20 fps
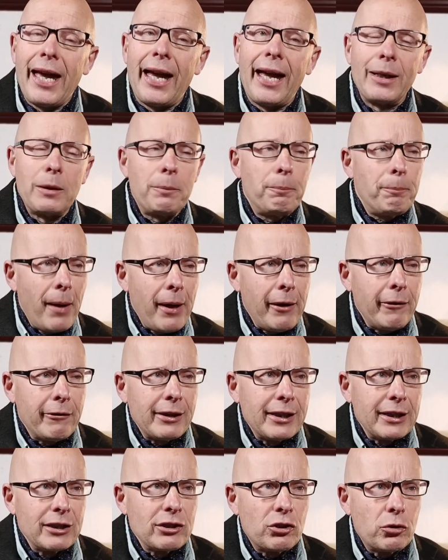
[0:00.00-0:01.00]
And
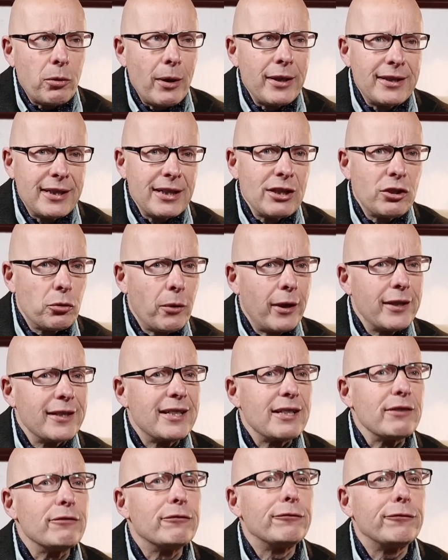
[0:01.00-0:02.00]
apparently in
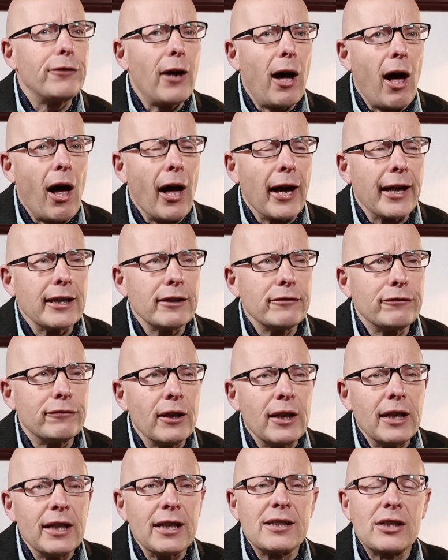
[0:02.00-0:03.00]
2025
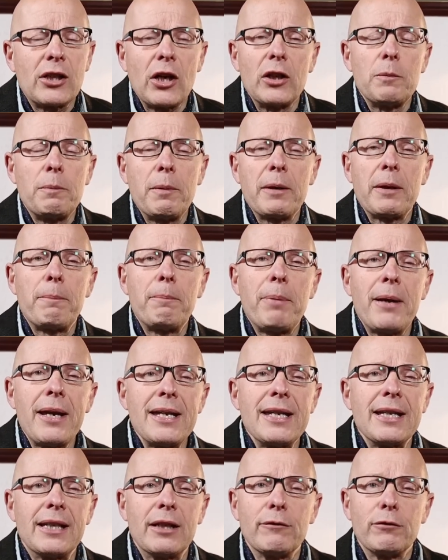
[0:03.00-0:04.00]
is going to be a
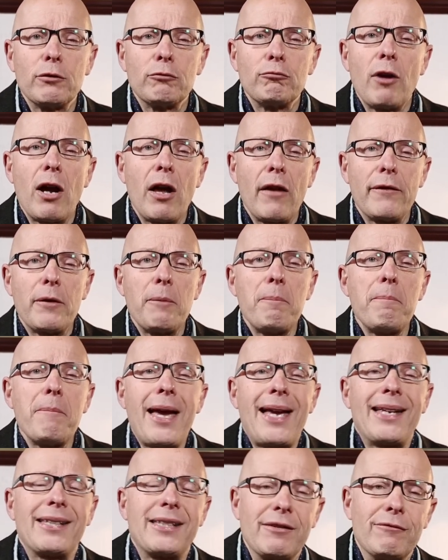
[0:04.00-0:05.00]
peak of a rather
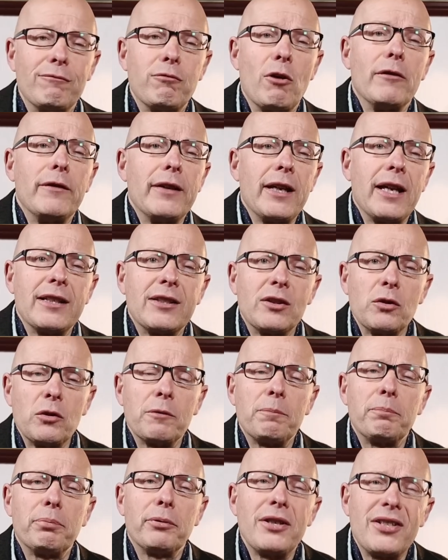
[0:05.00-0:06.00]
massive one. They're sort
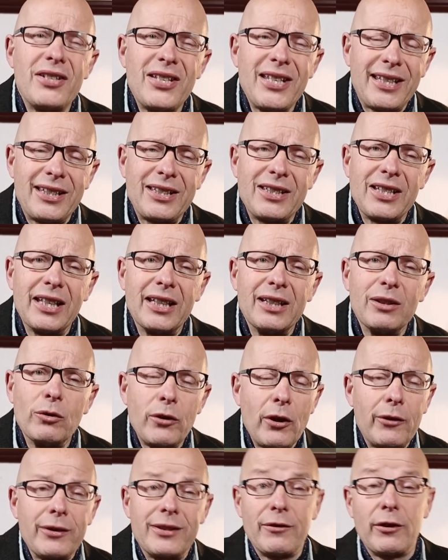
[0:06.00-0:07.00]
of predicting,
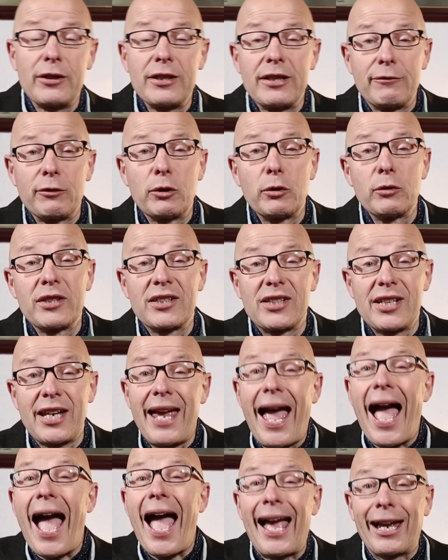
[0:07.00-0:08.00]
although it's very difficult to
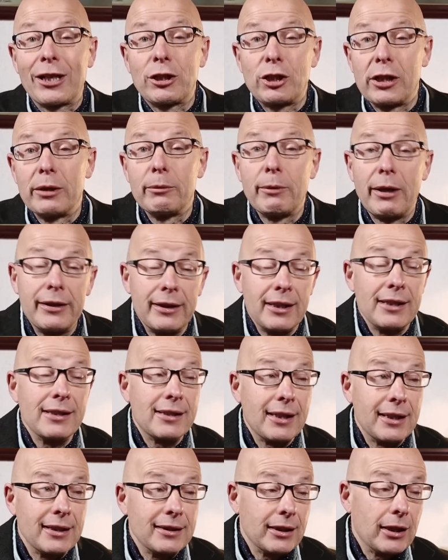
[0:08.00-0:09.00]
say actually when
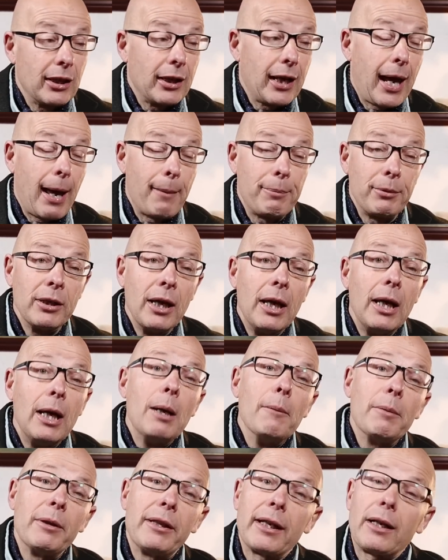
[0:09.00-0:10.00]
these things are going to happen,
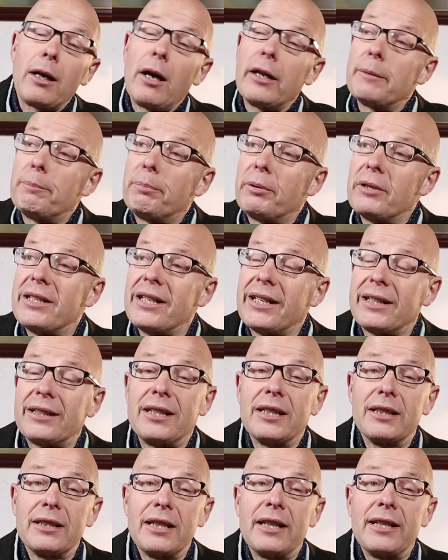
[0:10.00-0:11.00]
but they're kind of
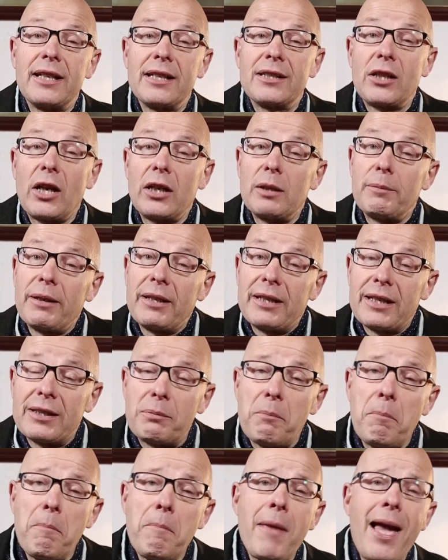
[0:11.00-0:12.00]
predicting that there's going to be
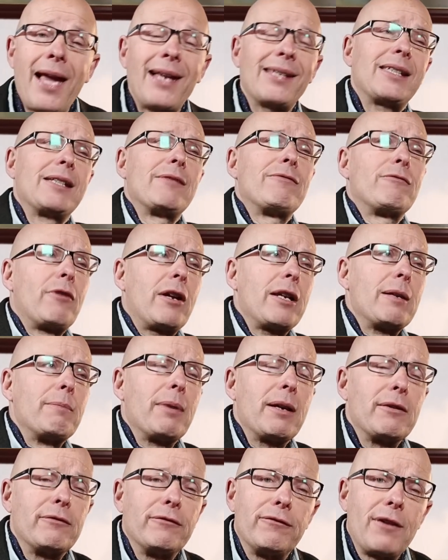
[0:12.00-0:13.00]
this massive
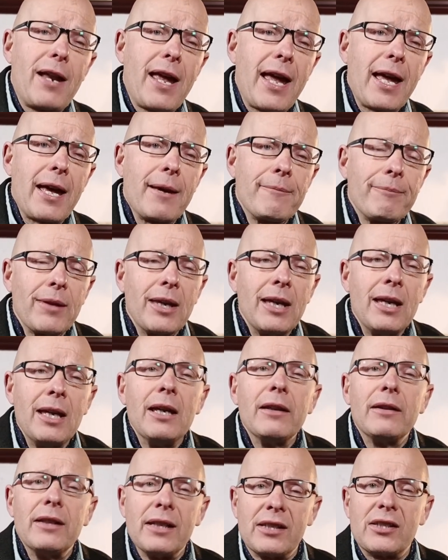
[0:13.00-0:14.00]
great big flare,
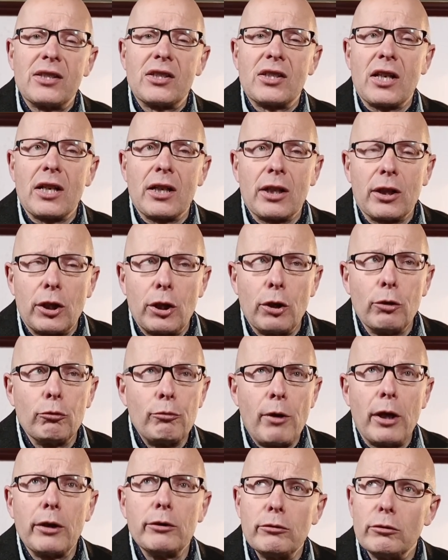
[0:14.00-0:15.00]
this uh,
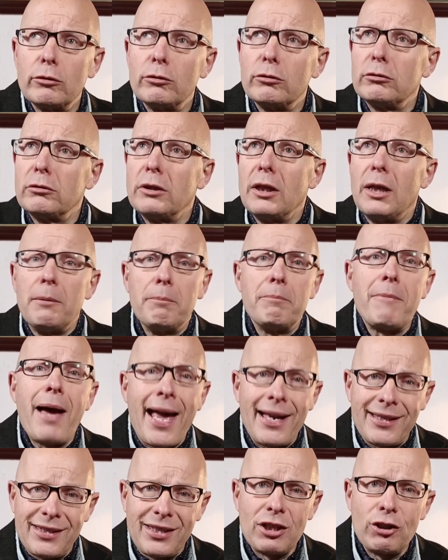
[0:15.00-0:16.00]
coronal
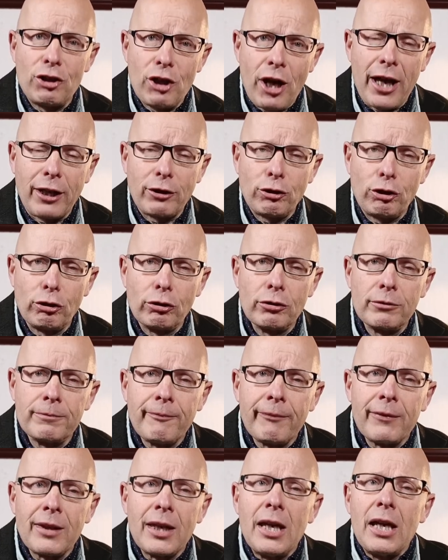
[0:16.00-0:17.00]
mass
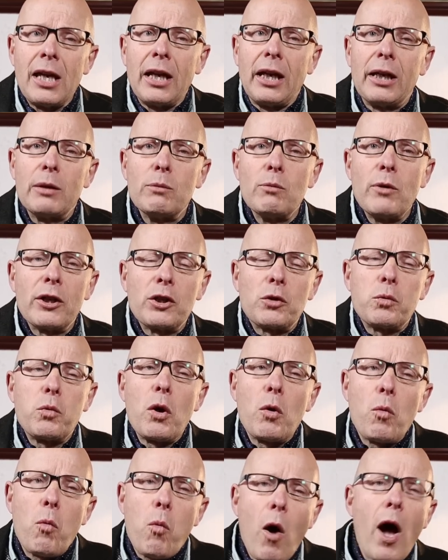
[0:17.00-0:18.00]
ejection in which
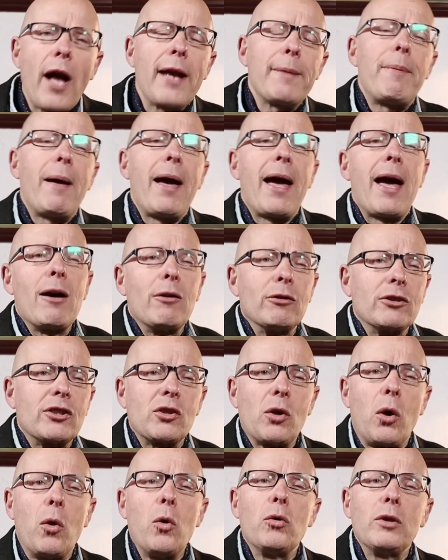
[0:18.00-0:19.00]
we'll wipe
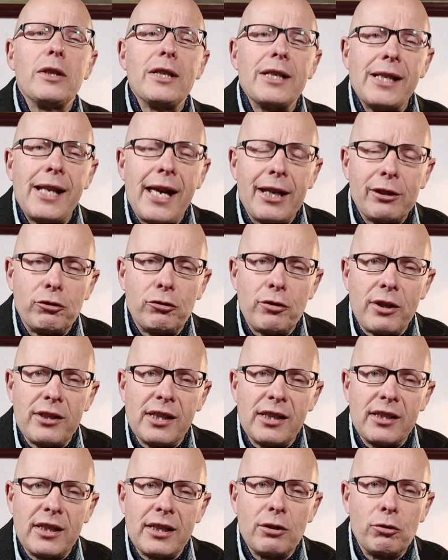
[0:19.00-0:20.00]
out all the
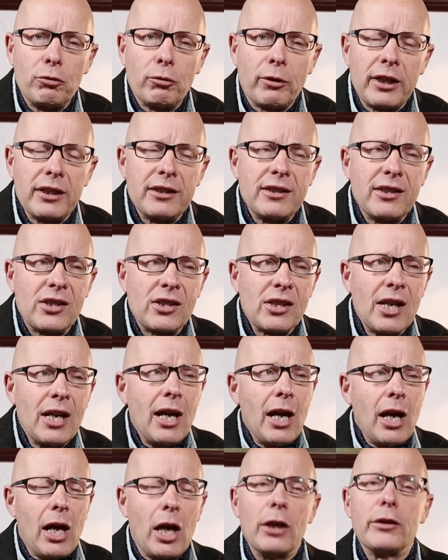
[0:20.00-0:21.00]
electricity grids,
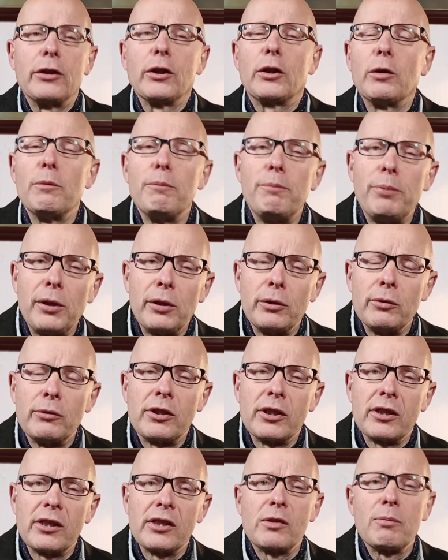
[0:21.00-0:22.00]
uh, the
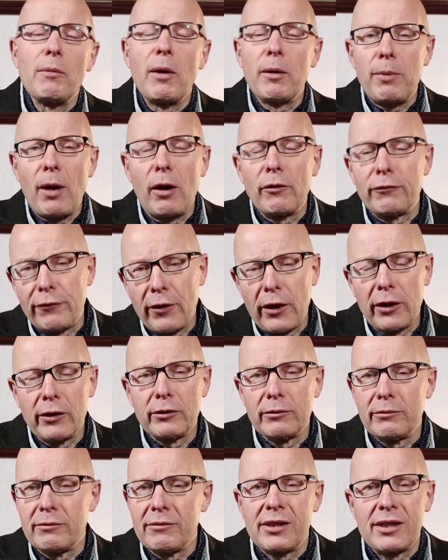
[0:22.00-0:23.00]
computers, mobile
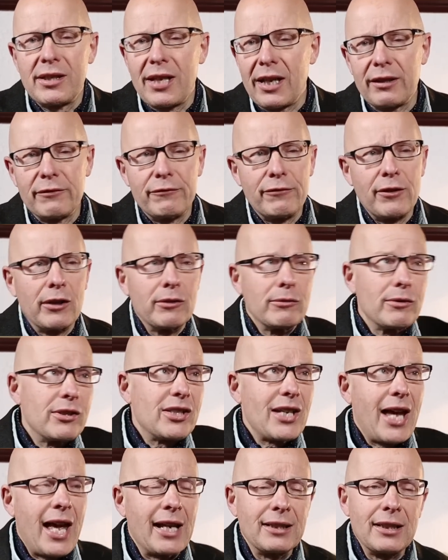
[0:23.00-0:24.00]
phones, telephones,
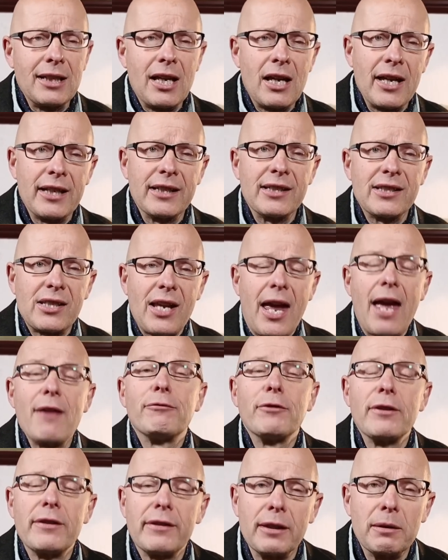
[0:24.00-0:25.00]
satellites,
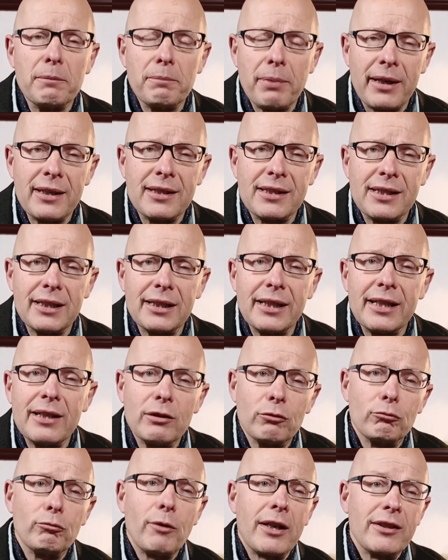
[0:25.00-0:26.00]
everything basically
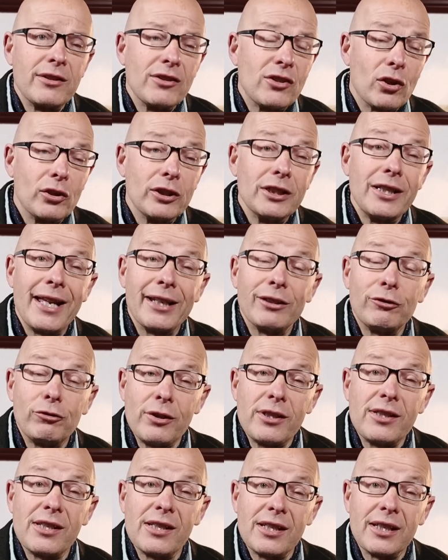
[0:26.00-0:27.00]
that runs on
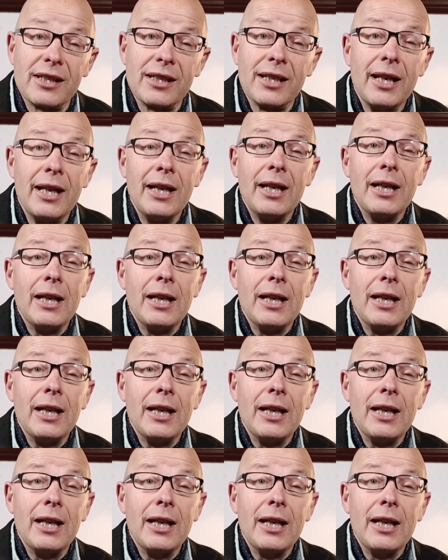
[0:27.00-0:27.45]
electricity.